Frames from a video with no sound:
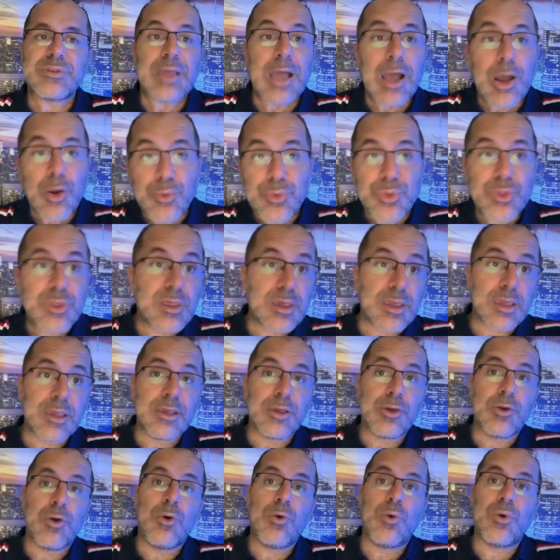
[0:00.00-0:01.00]
now they
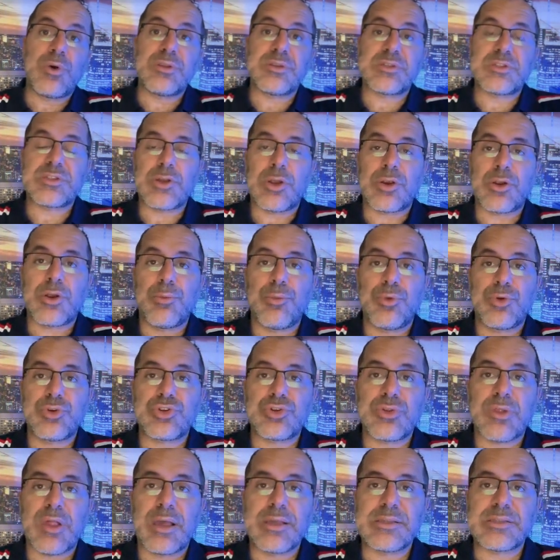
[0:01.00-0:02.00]
can go and start
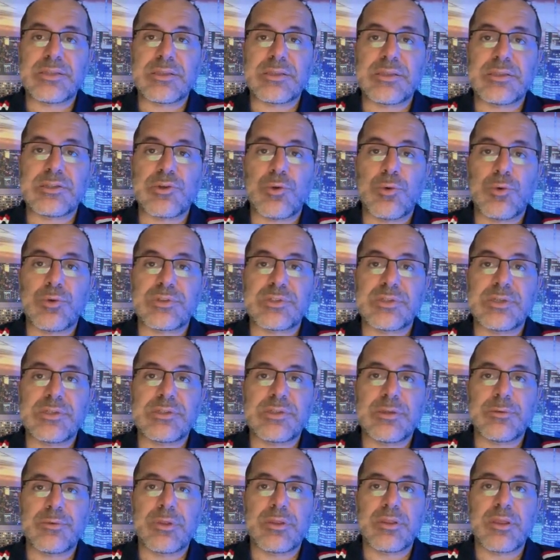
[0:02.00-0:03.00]
commercializing this whole
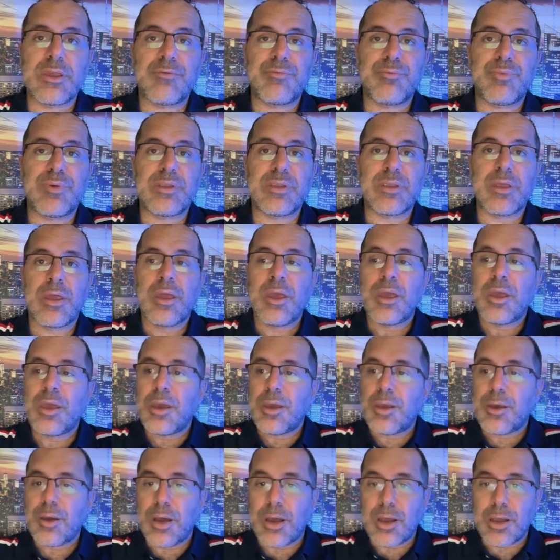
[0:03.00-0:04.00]
system that they've been
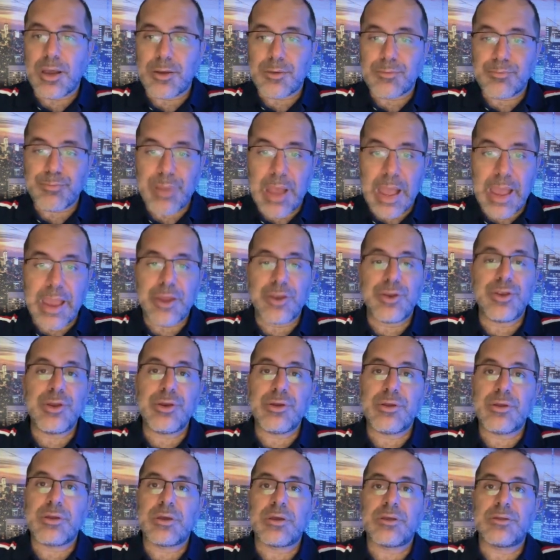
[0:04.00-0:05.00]

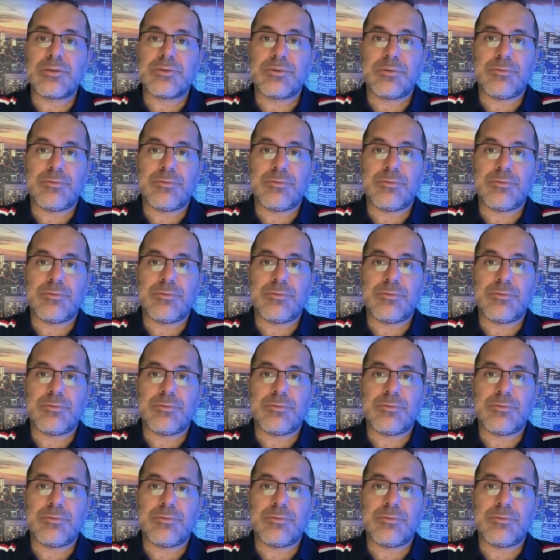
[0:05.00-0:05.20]
pioneering